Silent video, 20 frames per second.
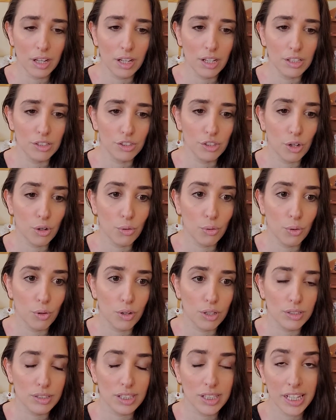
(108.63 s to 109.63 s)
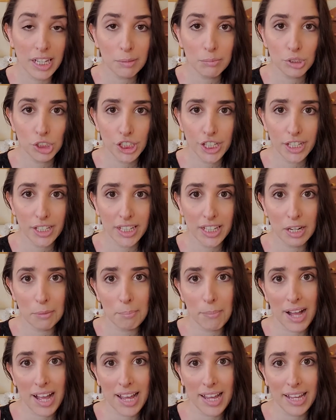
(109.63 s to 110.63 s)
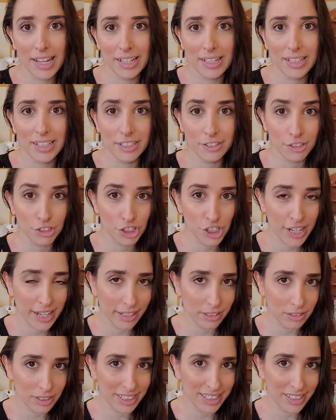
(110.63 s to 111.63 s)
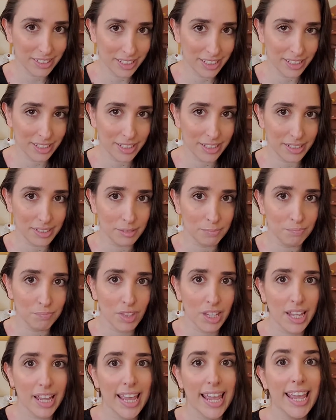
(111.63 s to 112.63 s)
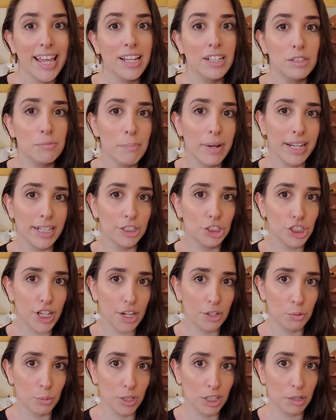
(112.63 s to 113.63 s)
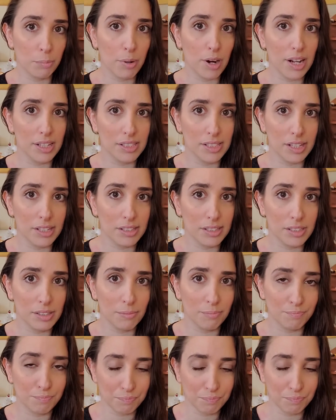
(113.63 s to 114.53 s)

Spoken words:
So today I'm sharing my inner child healing kit and my shadow work process.